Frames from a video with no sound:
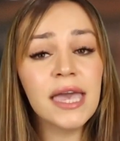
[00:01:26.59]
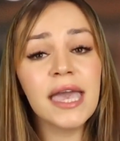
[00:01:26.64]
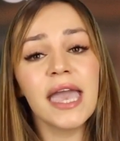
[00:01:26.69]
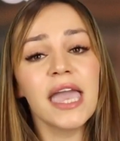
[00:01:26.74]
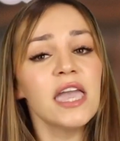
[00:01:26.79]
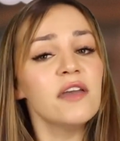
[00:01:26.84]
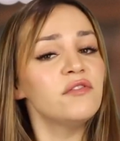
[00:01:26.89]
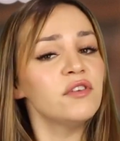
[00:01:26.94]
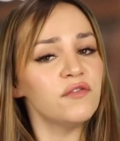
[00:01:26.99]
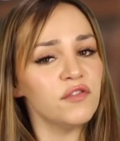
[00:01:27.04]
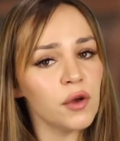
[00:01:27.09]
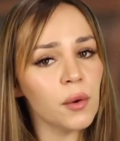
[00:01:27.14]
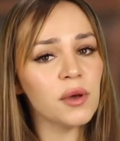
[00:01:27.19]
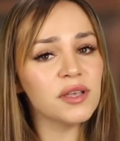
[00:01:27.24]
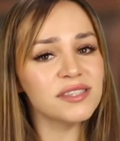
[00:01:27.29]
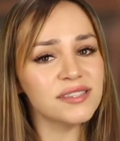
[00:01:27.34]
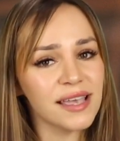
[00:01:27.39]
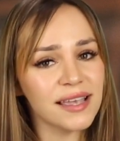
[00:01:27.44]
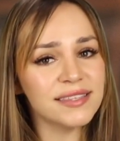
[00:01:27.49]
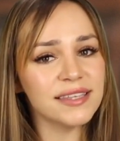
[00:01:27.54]
Even if you are
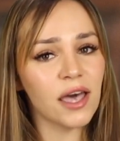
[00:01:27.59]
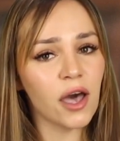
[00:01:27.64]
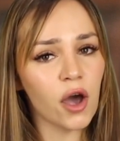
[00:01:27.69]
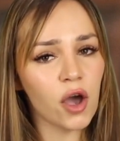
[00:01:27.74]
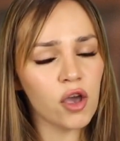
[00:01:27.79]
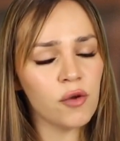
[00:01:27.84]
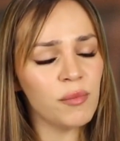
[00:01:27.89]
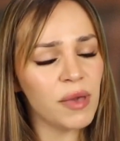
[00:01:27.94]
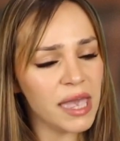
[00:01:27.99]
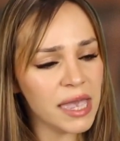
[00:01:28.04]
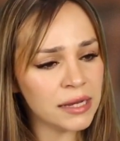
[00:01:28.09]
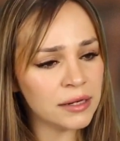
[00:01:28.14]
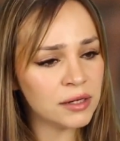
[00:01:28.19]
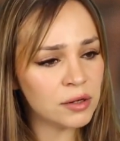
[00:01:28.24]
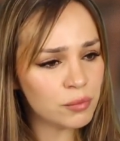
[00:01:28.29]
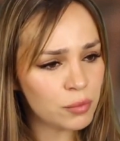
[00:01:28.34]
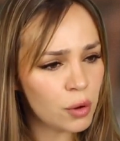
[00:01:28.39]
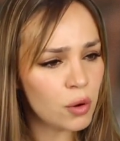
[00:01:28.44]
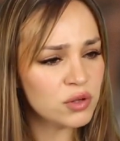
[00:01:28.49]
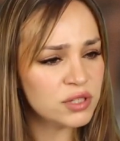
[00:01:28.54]
sat at home in an
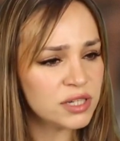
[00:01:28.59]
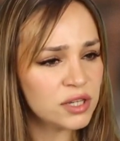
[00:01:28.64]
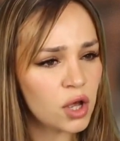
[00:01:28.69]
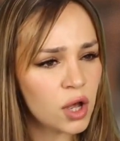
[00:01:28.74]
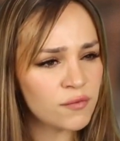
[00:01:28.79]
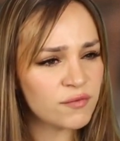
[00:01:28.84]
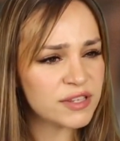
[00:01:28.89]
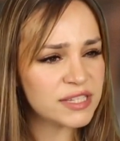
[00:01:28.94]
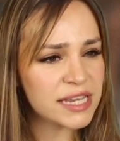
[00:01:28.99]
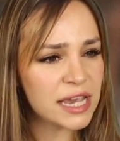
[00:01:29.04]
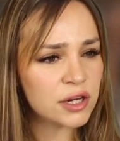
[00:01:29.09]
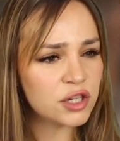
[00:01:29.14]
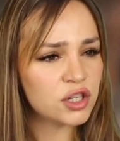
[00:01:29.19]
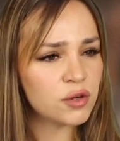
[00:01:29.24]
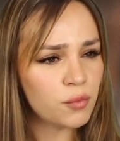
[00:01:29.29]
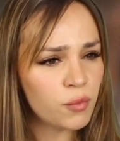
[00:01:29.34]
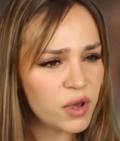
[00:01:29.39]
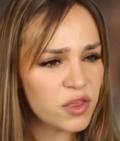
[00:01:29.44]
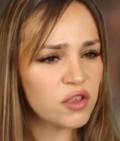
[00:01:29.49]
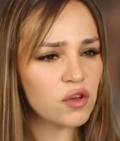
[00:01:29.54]
important
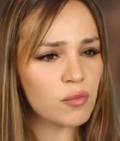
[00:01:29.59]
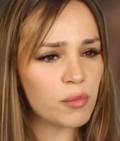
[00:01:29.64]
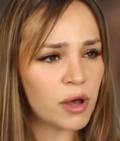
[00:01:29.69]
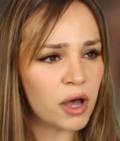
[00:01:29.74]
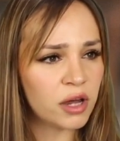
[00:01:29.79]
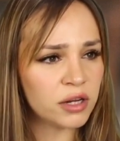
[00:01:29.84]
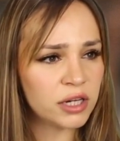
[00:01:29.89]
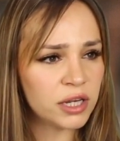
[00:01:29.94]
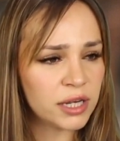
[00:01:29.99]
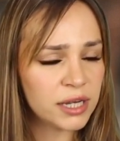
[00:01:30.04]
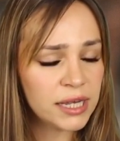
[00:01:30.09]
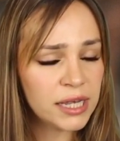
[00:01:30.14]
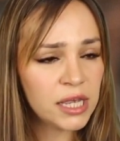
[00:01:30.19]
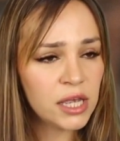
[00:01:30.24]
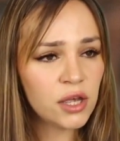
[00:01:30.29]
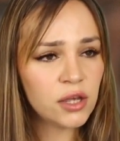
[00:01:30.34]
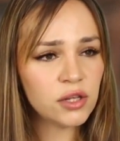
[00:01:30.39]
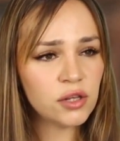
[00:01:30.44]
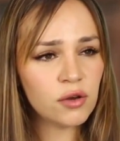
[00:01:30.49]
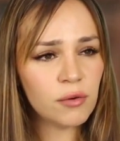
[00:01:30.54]
conversation with your partner,
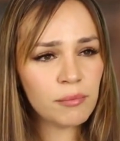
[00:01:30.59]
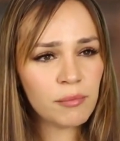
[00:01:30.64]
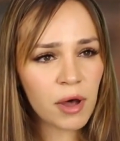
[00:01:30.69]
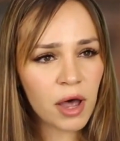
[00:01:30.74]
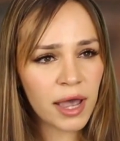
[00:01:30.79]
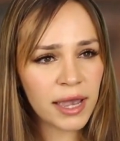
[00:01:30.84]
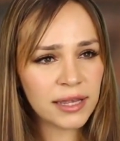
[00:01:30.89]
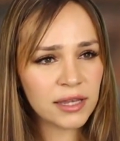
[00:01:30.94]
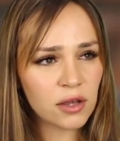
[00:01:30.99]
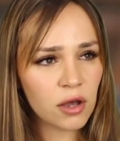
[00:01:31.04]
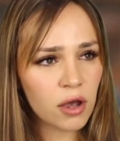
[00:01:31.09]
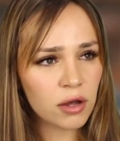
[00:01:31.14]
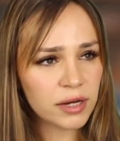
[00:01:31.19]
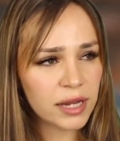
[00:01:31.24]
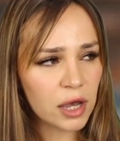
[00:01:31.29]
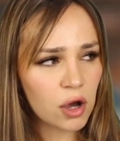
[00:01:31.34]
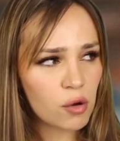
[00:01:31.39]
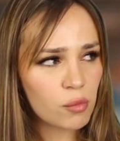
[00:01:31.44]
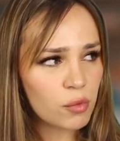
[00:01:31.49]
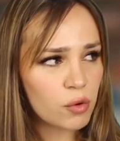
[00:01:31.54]
your mind can't
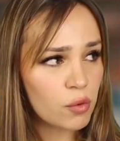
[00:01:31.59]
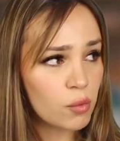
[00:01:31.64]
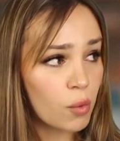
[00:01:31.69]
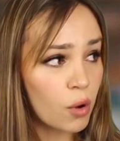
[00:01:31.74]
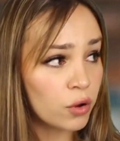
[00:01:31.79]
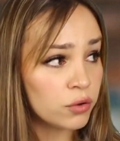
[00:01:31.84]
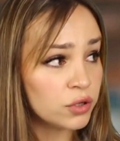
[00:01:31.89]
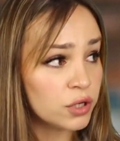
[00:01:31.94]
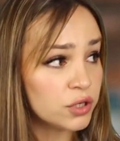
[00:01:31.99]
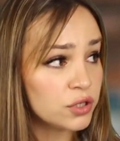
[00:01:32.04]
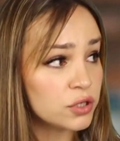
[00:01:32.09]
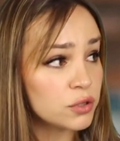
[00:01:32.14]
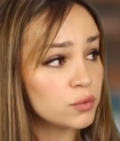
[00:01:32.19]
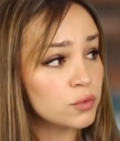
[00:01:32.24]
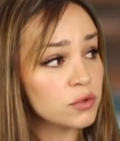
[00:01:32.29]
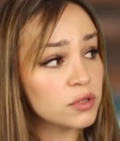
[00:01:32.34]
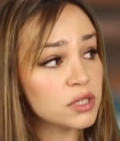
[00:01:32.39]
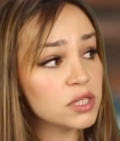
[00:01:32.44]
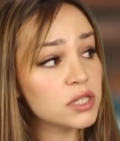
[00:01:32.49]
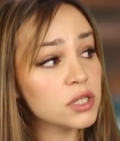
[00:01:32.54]
help but wander
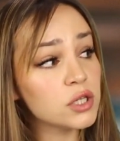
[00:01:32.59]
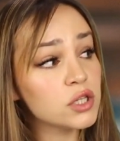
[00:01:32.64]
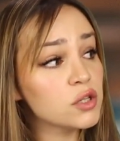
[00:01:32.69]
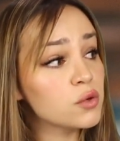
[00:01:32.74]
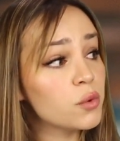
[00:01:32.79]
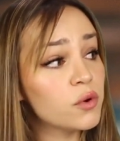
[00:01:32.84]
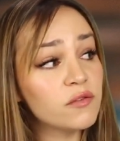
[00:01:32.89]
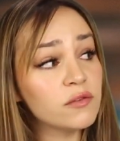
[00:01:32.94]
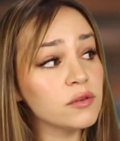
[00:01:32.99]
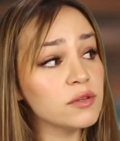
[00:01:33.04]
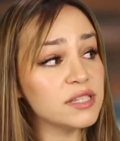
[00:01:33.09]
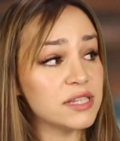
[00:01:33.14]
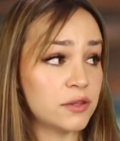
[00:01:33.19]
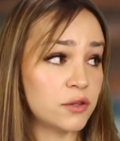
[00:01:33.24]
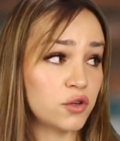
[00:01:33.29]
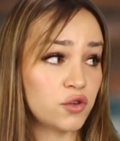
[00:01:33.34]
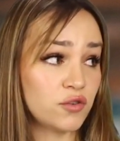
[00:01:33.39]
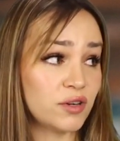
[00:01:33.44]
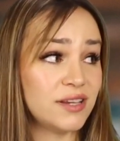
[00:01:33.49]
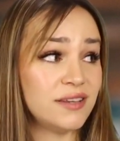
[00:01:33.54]
towards the squirrels in the
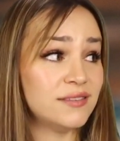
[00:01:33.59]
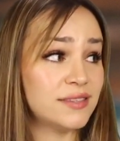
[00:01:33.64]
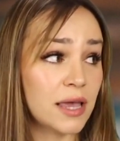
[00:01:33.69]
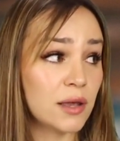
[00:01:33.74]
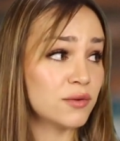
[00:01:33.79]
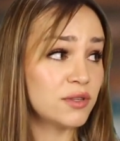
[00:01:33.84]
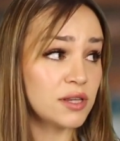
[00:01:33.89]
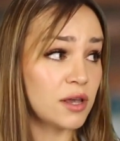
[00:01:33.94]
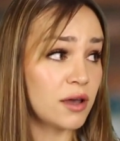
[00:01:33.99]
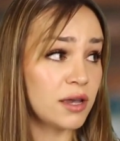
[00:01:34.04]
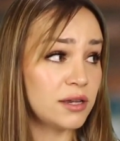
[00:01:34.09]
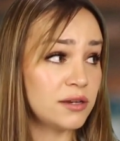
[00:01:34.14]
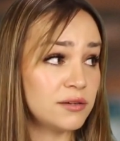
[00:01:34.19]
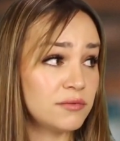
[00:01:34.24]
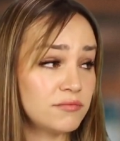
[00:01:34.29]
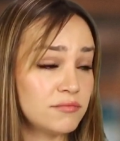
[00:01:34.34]
trees outside.